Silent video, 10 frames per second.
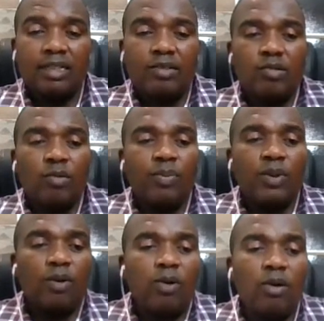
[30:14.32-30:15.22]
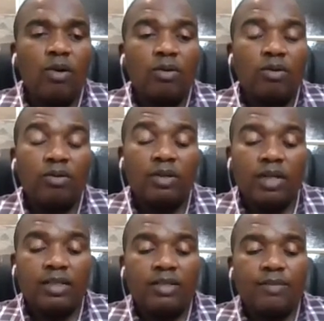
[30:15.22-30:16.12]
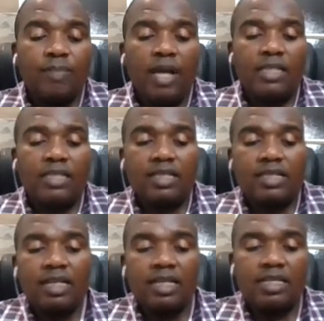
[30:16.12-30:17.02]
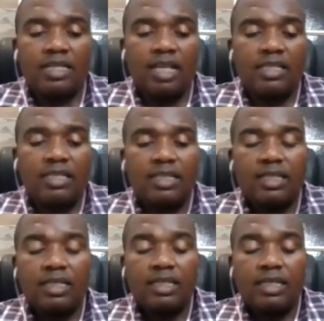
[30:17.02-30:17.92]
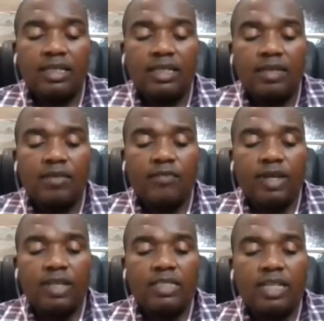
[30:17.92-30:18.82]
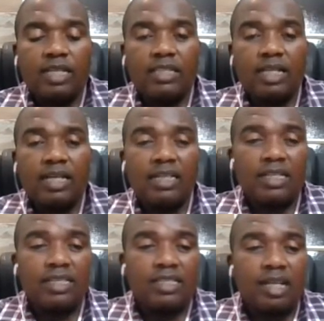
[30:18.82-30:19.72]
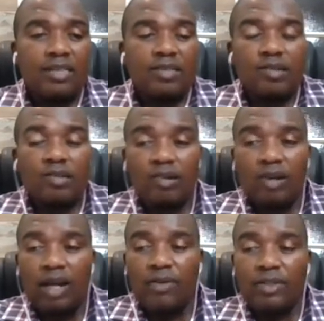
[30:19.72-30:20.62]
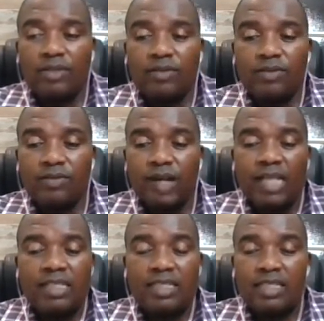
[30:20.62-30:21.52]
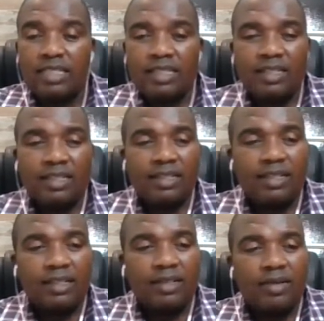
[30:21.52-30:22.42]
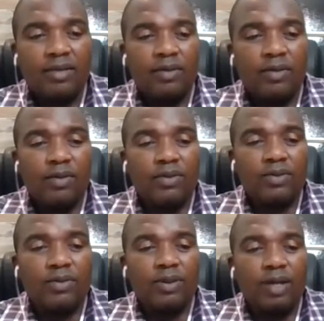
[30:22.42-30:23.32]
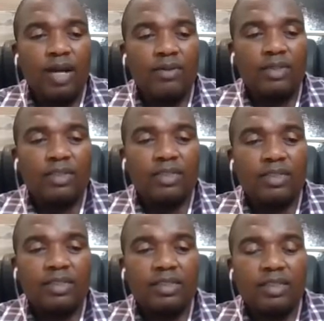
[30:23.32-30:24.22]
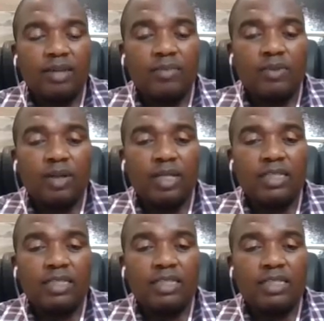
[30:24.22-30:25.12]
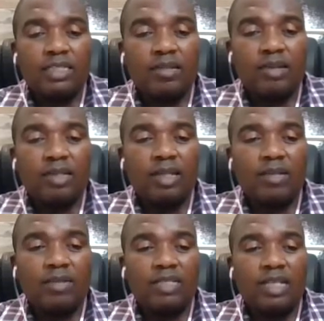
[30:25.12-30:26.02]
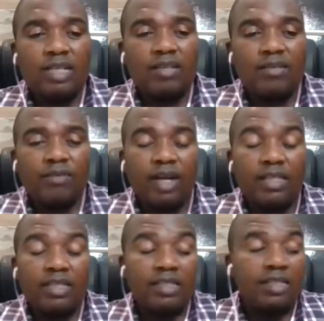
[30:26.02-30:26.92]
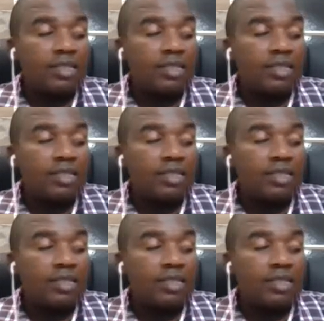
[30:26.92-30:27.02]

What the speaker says: It will be wrong and it biases the results if a researcher starts to dole out funds or to dole out some donations in order to incentivize